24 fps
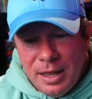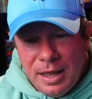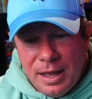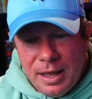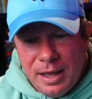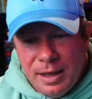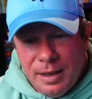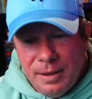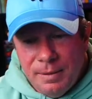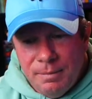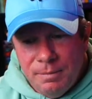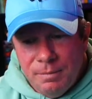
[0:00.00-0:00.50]

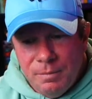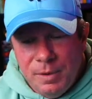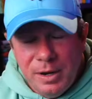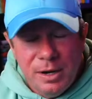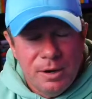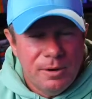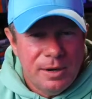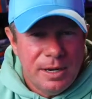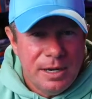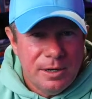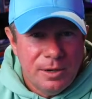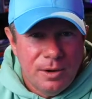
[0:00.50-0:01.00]
We
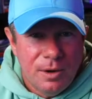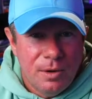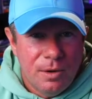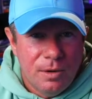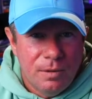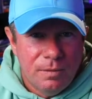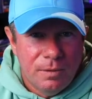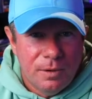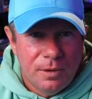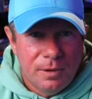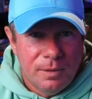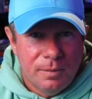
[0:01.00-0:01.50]
don't need to go
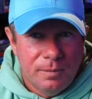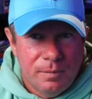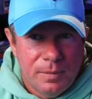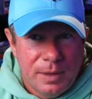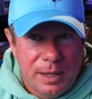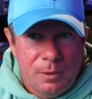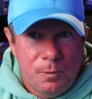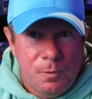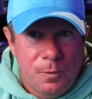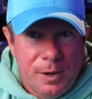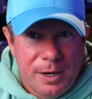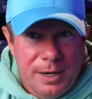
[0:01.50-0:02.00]
over
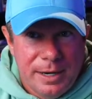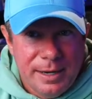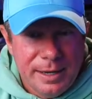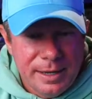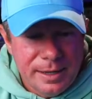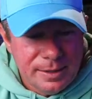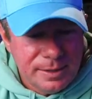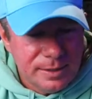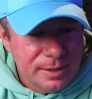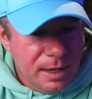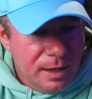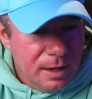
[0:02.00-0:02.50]
like what it
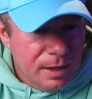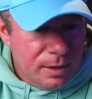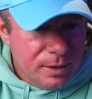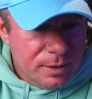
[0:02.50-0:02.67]
is.